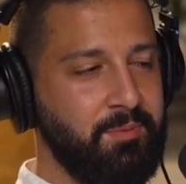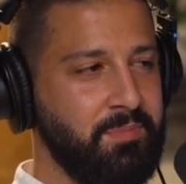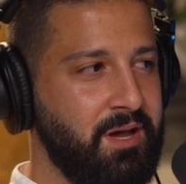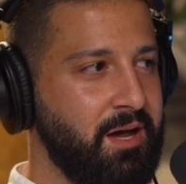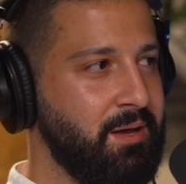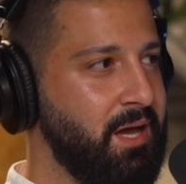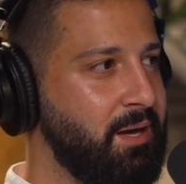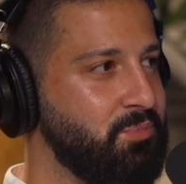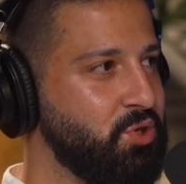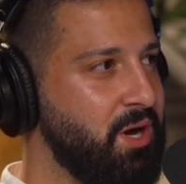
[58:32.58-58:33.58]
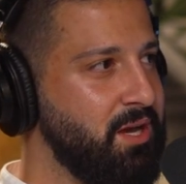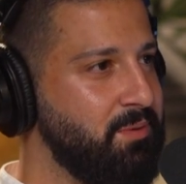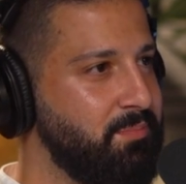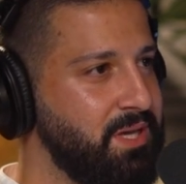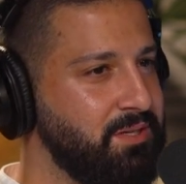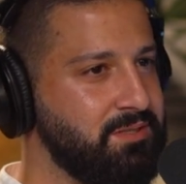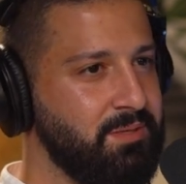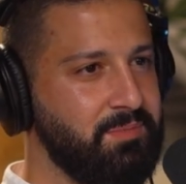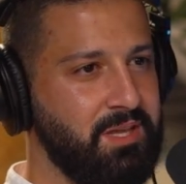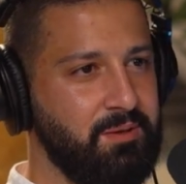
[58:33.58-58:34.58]
I'm trying to
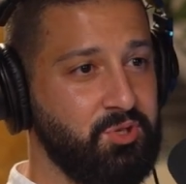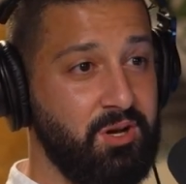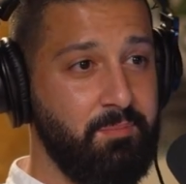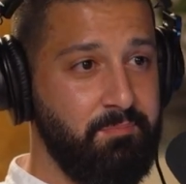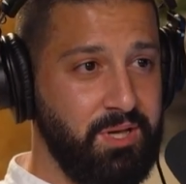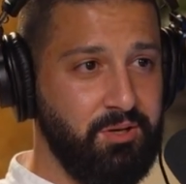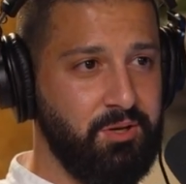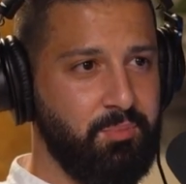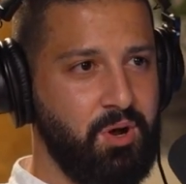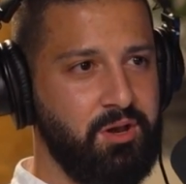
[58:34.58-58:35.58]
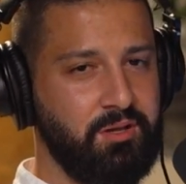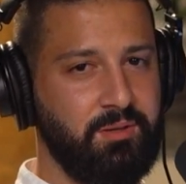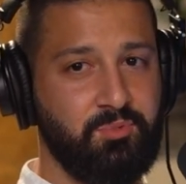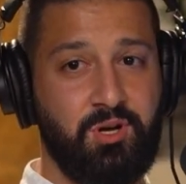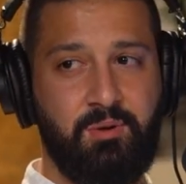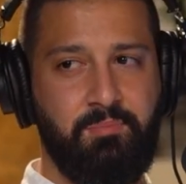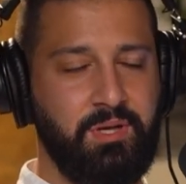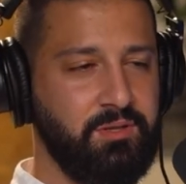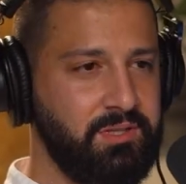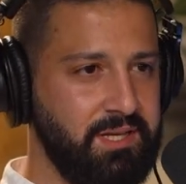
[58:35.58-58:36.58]
build something. I'm trying to build a product. I'm trying to
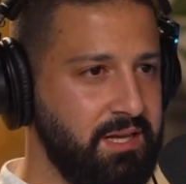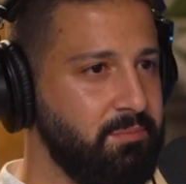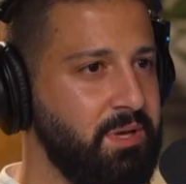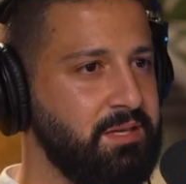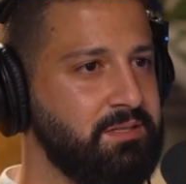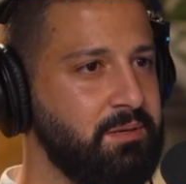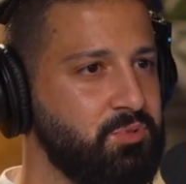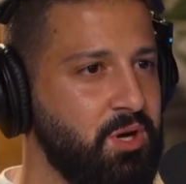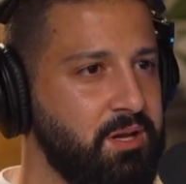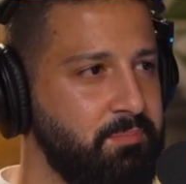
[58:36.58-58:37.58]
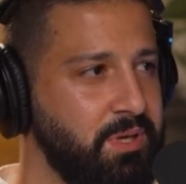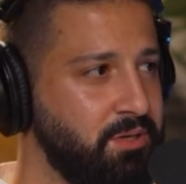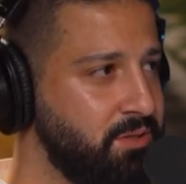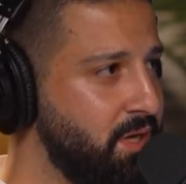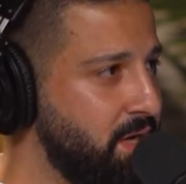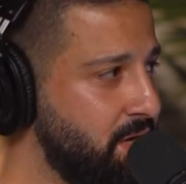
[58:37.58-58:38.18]
build a database. I'm trying to build